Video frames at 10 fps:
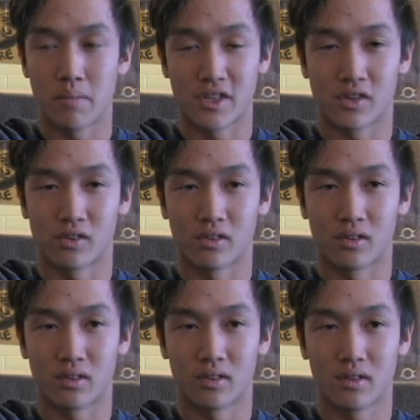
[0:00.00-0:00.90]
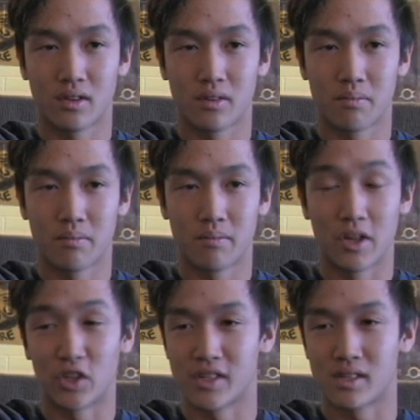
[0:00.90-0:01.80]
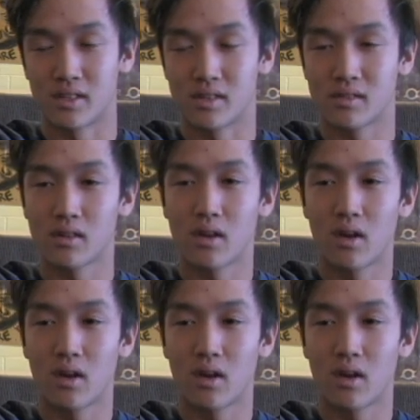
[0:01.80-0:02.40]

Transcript: mental illnesses,